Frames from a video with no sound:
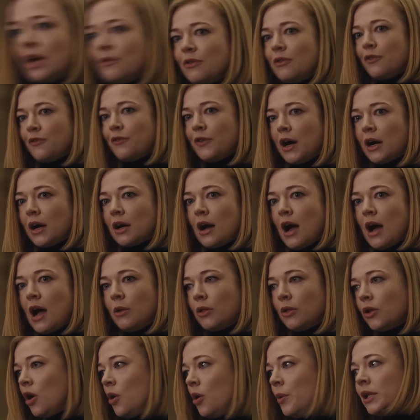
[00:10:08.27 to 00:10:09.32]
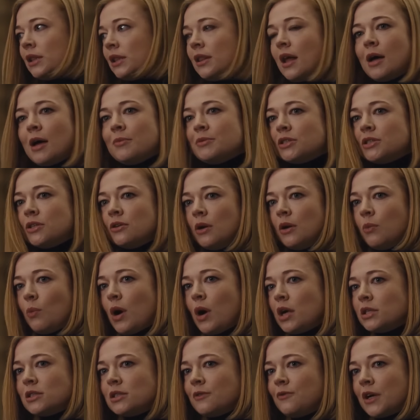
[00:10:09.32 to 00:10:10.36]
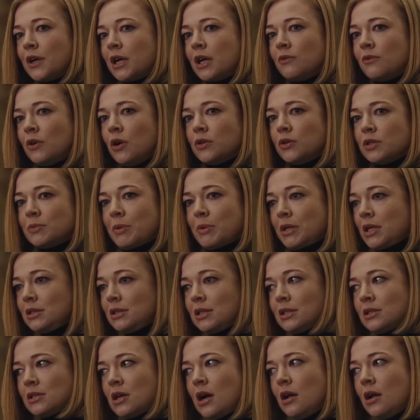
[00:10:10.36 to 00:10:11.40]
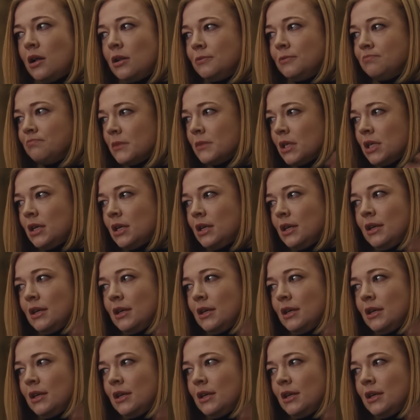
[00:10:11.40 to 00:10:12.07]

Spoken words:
Shiv directly asks her father if he's considering Rhea as CEO,